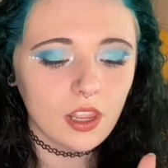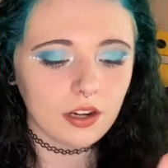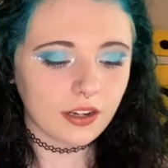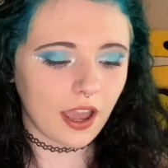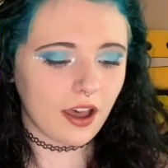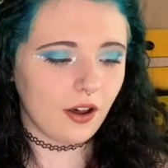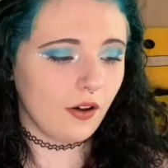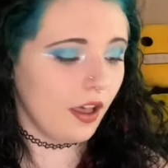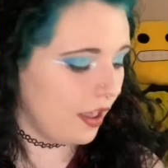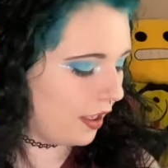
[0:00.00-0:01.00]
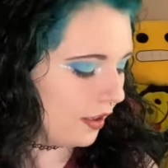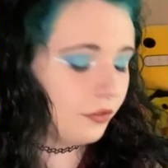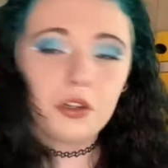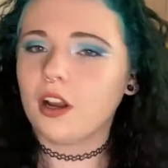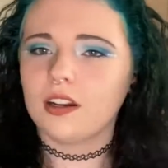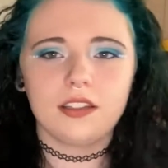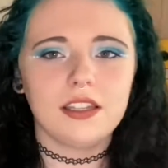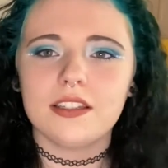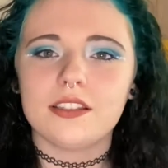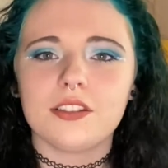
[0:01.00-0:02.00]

Now, Regardless,